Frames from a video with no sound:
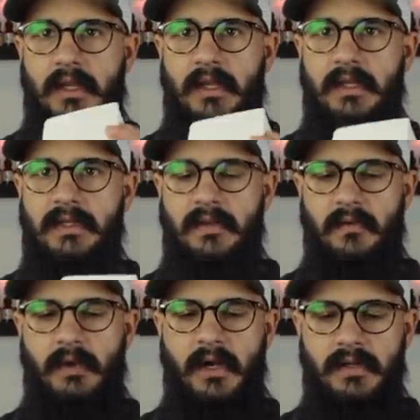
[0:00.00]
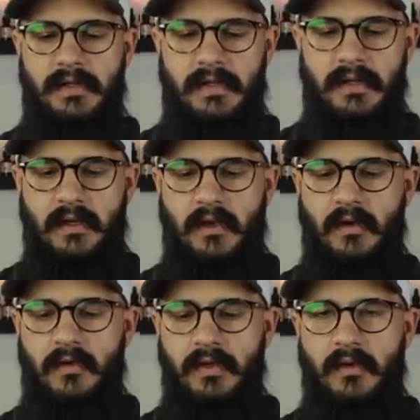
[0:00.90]
this little box.
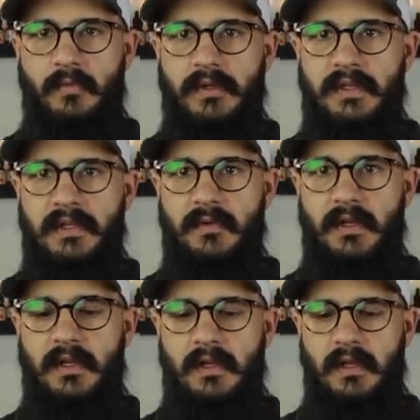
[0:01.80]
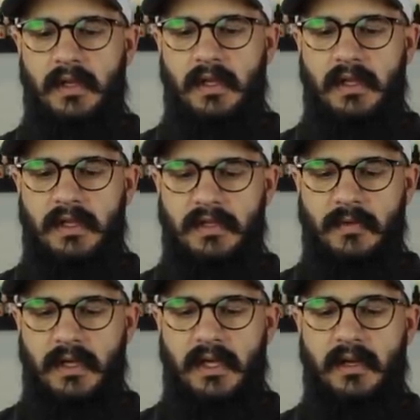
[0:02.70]
Oh, it opens this way. This
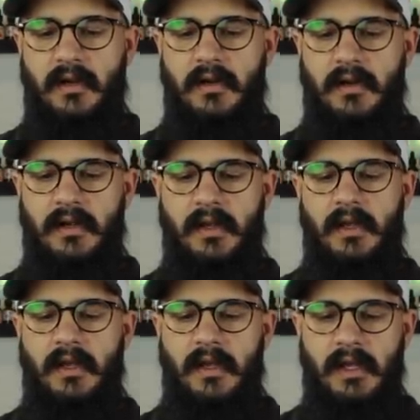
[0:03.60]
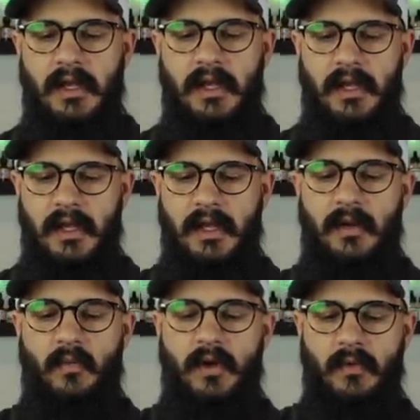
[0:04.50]
way here.
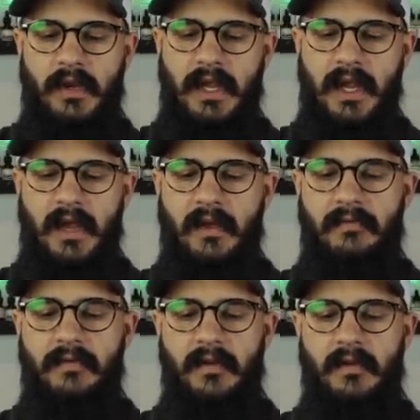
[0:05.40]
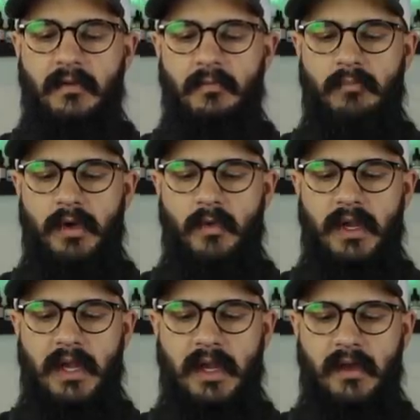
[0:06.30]
And what do we have? But
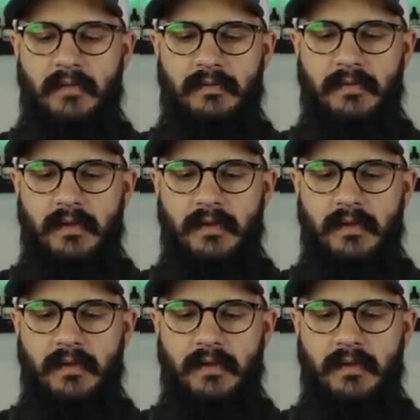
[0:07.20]
we have